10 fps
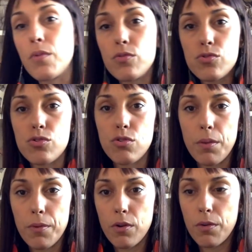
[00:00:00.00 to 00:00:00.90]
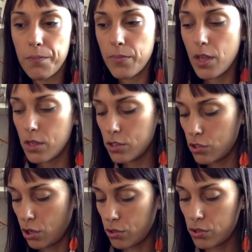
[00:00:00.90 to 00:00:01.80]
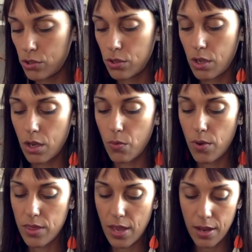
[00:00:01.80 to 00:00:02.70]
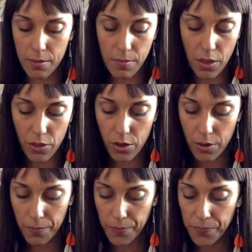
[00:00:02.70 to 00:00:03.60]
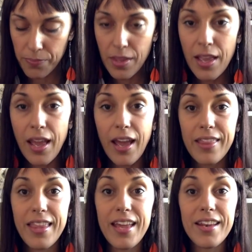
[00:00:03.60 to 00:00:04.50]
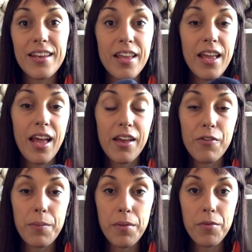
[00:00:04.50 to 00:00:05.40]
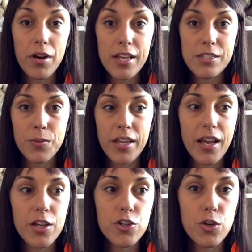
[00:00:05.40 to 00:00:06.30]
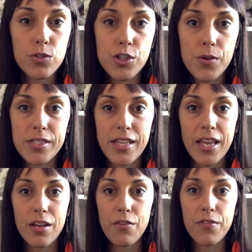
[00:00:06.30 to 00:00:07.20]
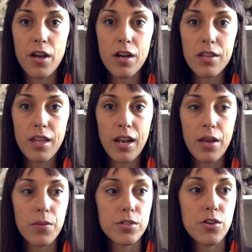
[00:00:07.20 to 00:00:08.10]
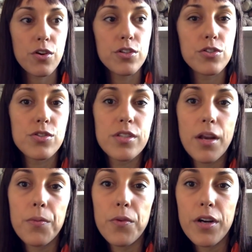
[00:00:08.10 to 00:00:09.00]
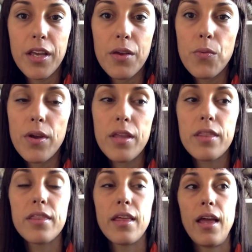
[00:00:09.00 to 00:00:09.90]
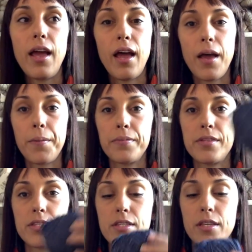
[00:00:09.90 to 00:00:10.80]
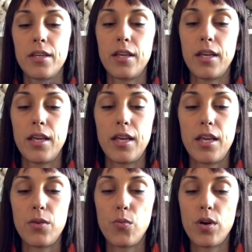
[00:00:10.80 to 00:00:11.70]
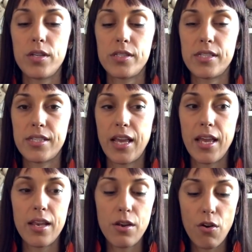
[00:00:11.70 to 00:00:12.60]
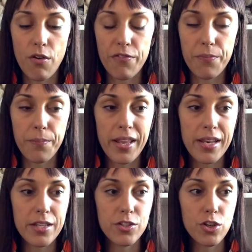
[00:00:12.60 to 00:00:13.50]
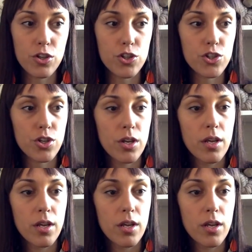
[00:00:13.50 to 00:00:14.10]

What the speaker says: most durable socks with that method. And then, remember last week I showed you a skein of yarn that I was going to start working with, and it was a skein of Madelinetosh